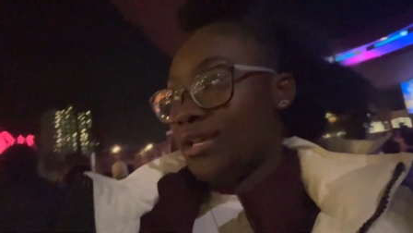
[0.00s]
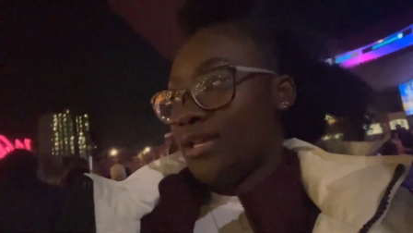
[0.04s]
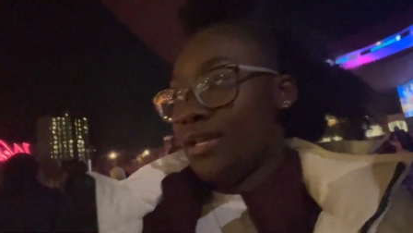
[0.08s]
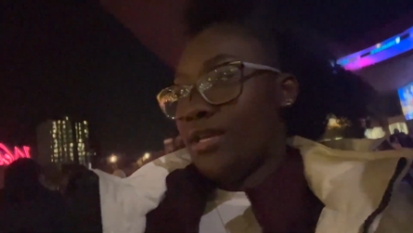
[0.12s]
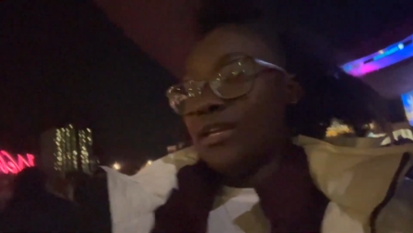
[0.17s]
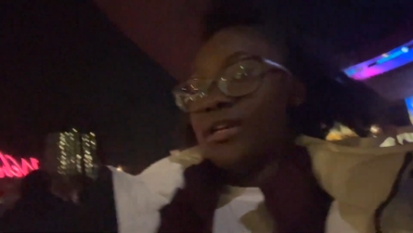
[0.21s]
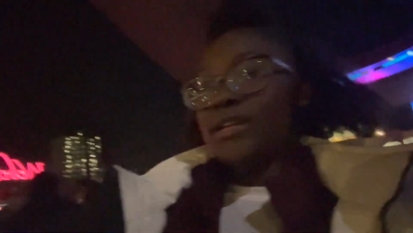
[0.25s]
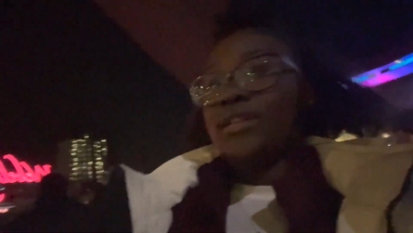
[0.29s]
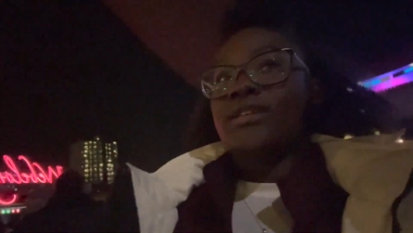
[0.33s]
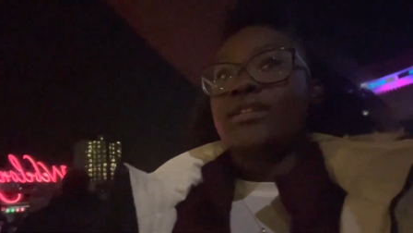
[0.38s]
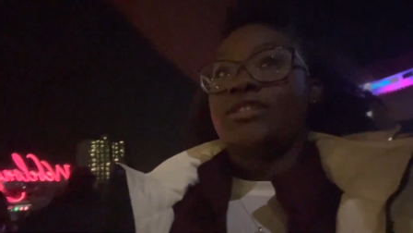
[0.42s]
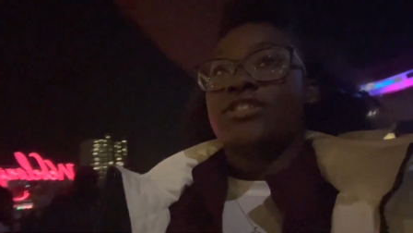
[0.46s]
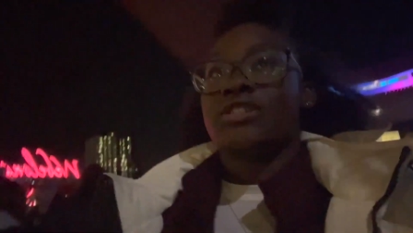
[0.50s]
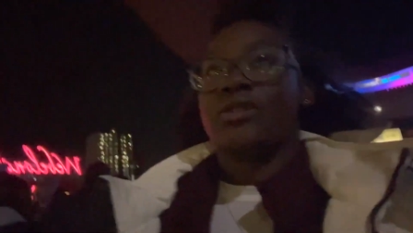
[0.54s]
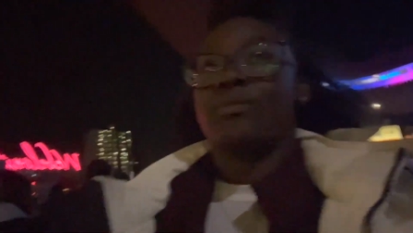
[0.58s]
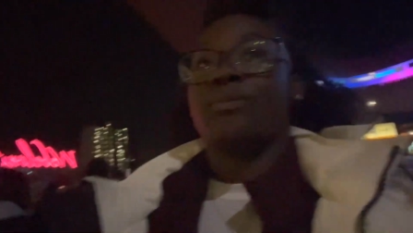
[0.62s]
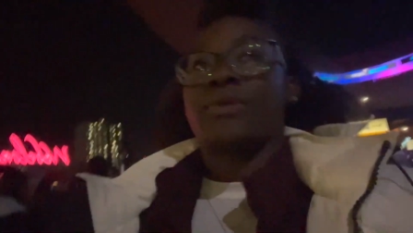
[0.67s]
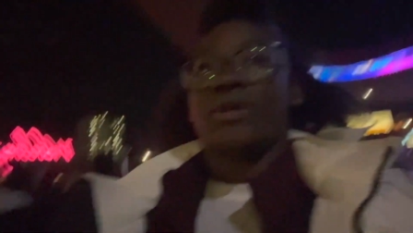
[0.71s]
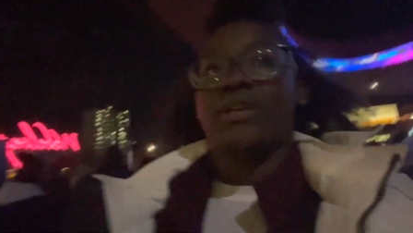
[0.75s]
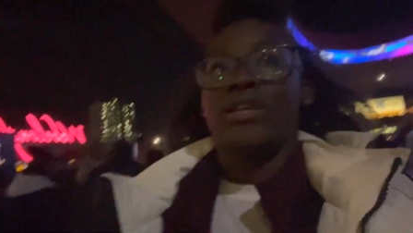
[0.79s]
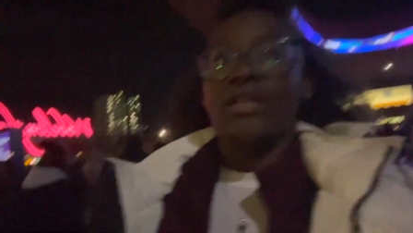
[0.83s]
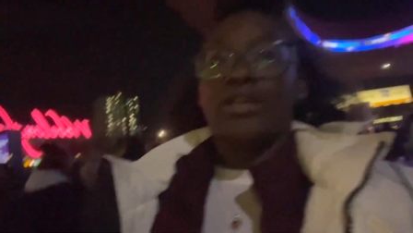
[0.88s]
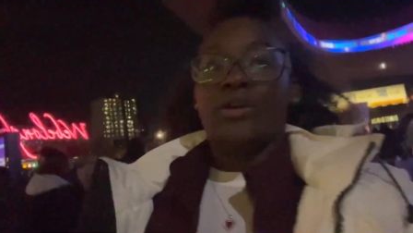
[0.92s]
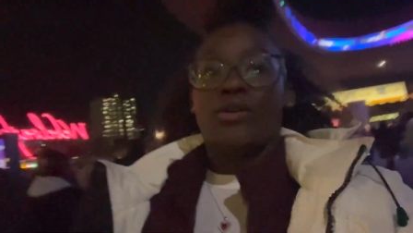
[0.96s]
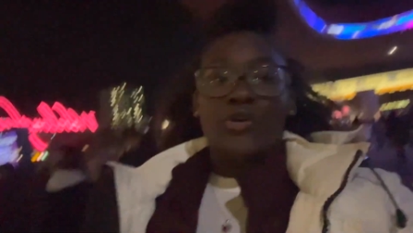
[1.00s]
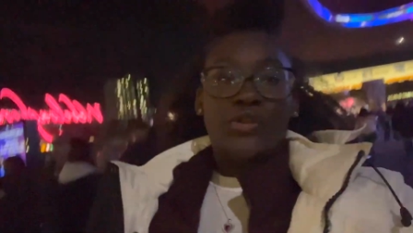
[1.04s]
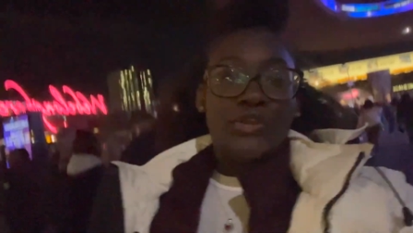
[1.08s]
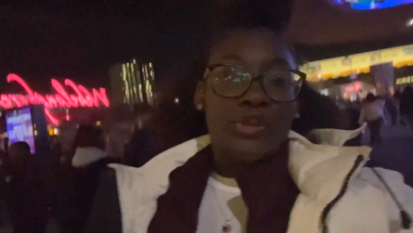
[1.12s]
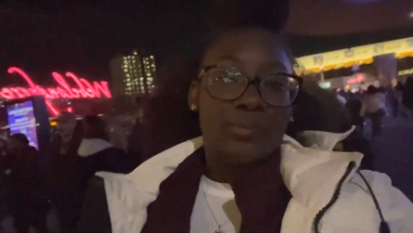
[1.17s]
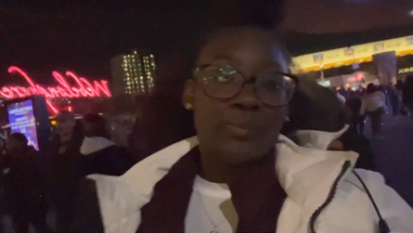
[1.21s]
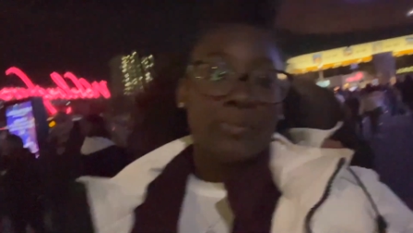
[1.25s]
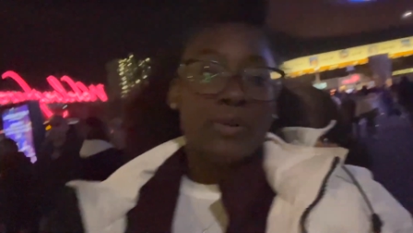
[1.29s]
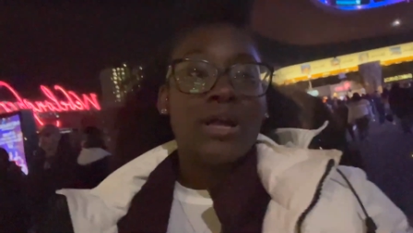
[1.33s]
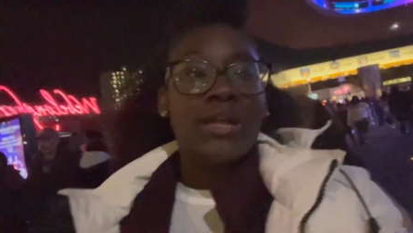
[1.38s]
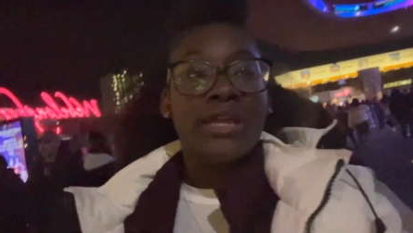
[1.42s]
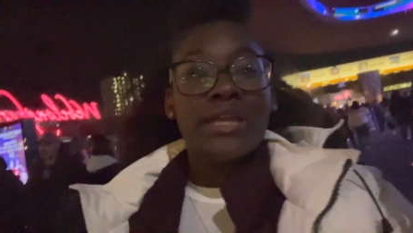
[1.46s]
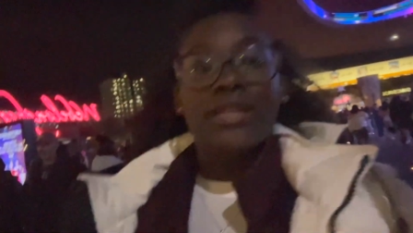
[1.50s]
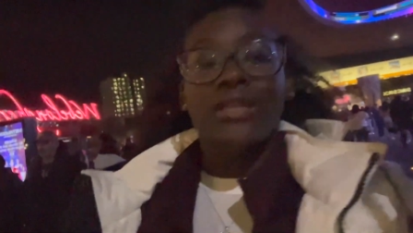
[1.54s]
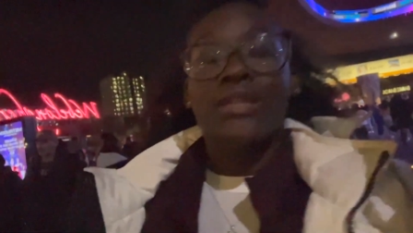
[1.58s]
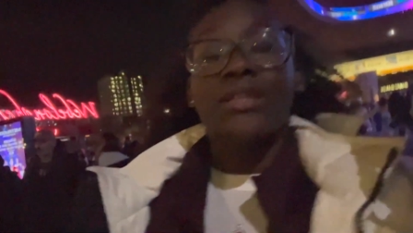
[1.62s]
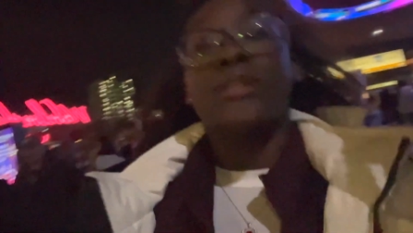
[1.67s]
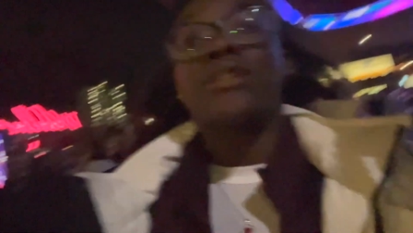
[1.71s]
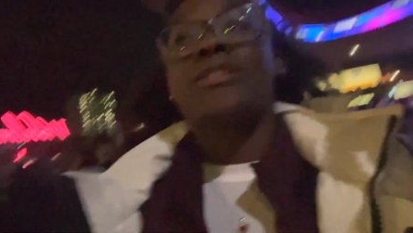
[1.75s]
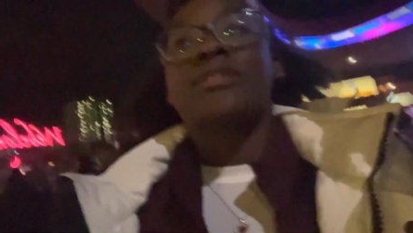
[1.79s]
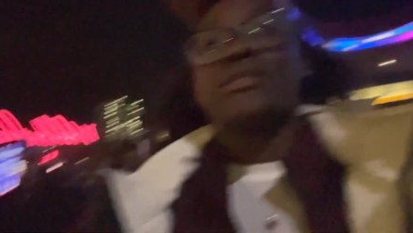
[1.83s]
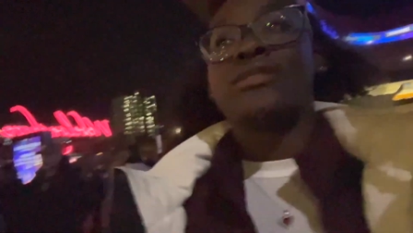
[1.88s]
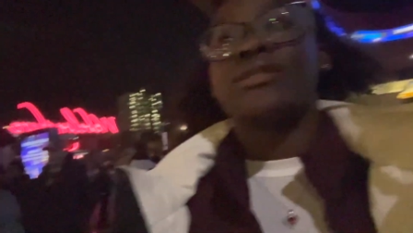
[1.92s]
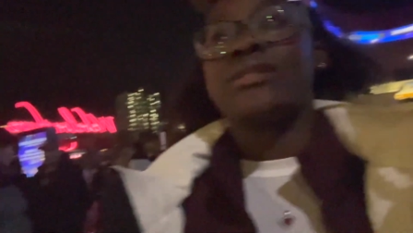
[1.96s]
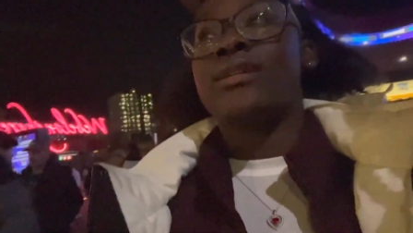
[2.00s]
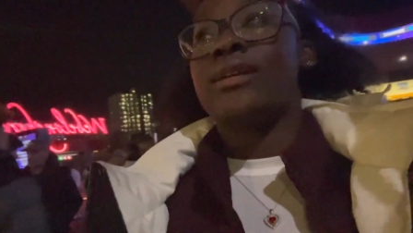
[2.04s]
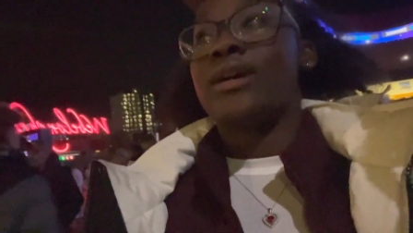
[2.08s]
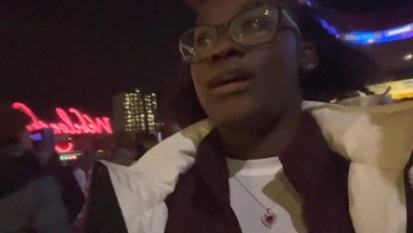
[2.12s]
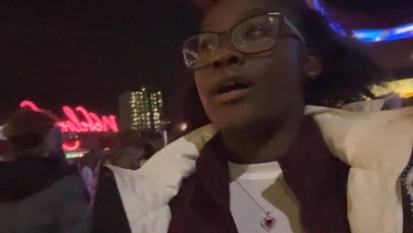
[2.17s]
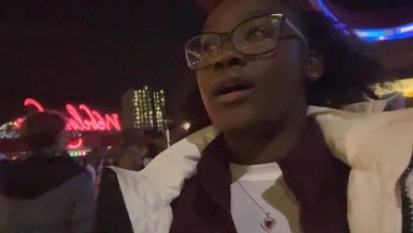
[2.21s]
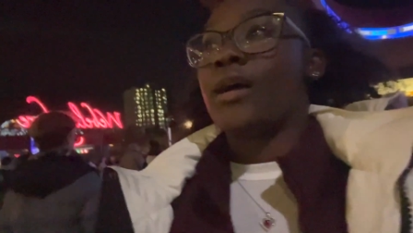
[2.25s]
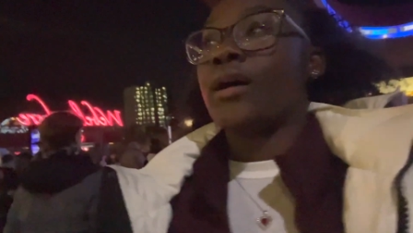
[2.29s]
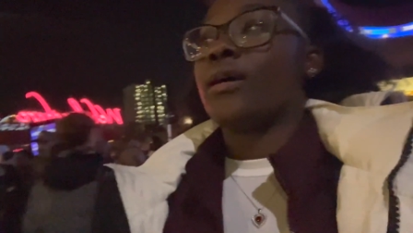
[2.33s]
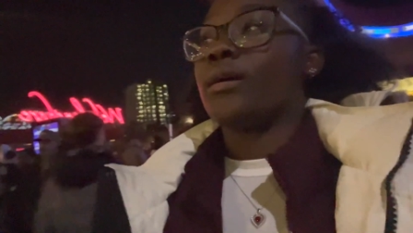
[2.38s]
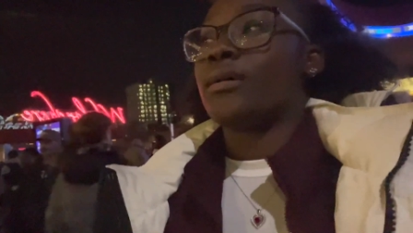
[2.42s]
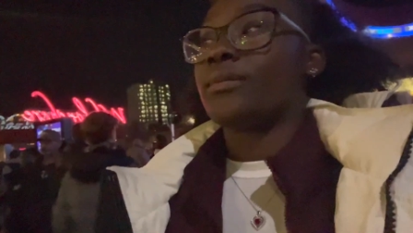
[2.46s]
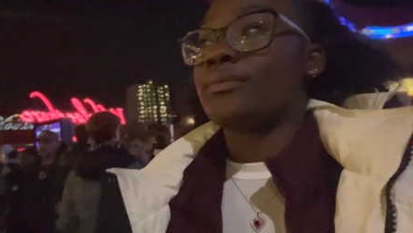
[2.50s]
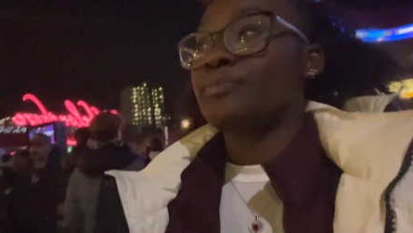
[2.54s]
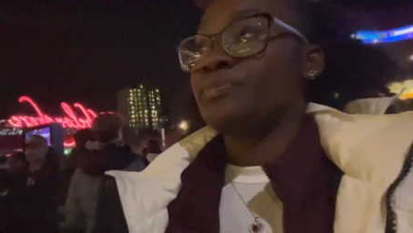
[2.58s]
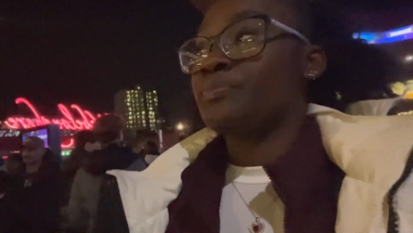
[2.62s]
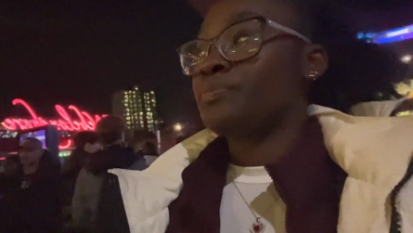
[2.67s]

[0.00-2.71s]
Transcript: It should be on your bucket list. Um,